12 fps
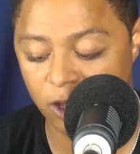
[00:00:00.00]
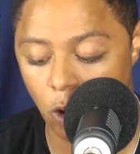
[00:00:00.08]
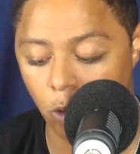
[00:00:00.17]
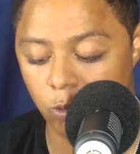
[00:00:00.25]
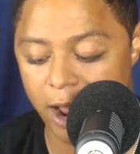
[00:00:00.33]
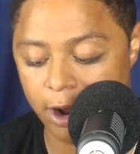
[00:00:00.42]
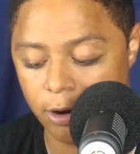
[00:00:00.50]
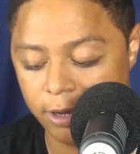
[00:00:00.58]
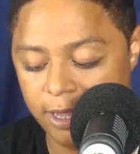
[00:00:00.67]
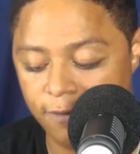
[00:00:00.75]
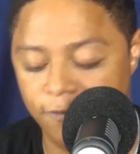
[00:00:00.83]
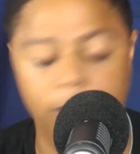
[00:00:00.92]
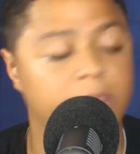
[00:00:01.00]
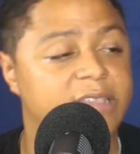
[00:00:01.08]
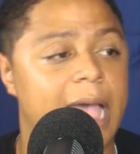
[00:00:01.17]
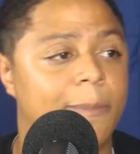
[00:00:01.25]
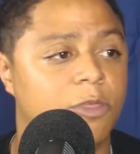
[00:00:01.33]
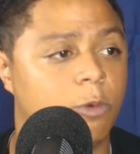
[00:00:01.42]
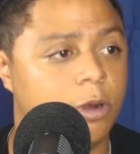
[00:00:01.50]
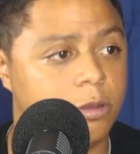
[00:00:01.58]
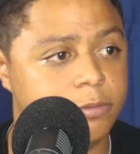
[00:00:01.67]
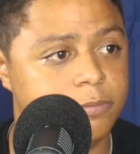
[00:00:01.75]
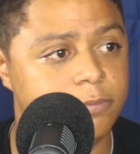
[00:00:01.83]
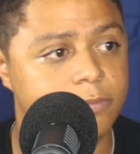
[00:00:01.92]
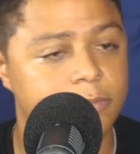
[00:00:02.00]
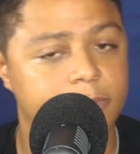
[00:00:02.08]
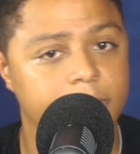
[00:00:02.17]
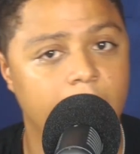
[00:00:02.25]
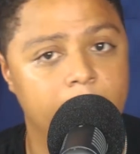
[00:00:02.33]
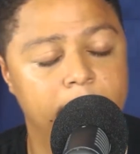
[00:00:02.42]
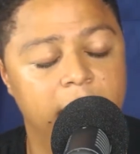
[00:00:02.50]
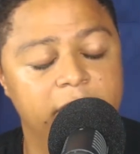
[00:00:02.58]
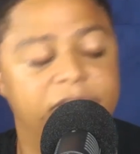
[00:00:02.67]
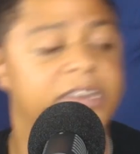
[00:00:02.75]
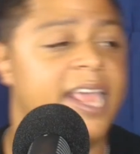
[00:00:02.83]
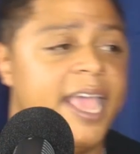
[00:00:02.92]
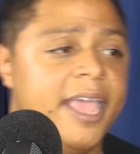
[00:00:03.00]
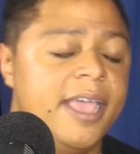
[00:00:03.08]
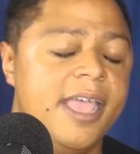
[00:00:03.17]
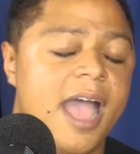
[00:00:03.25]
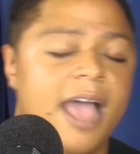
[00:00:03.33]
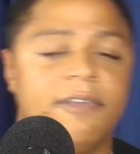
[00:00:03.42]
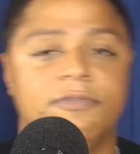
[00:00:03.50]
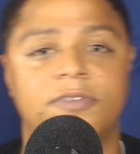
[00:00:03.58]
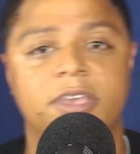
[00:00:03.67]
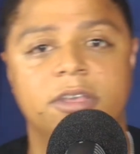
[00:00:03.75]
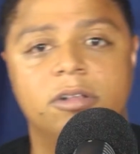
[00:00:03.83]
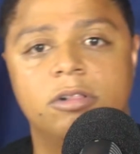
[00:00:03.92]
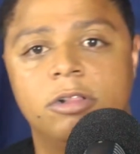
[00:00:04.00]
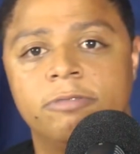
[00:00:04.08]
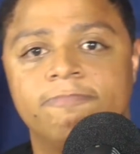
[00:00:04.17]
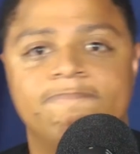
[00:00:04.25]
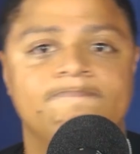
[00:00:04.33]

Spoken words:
gold record, he'd feel on top of the world. But today I feel,